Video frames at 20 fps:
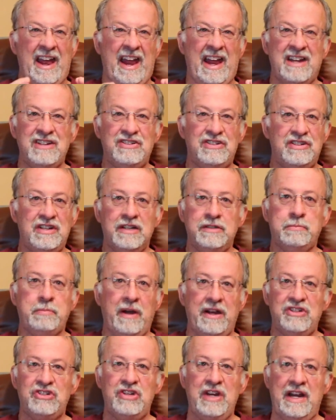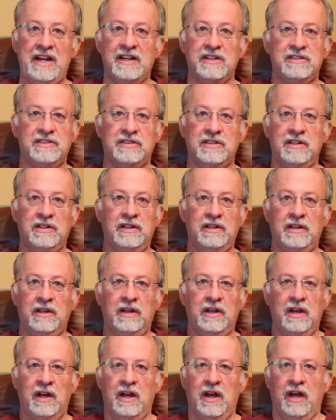And just by chance,
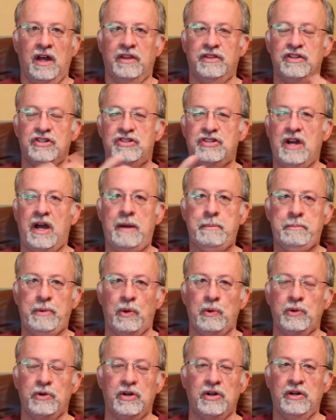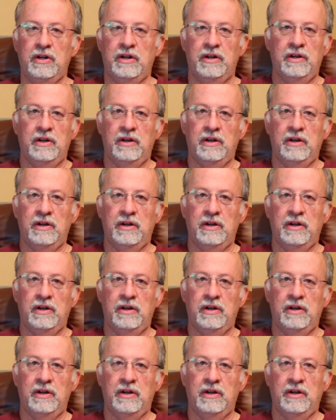the shop owner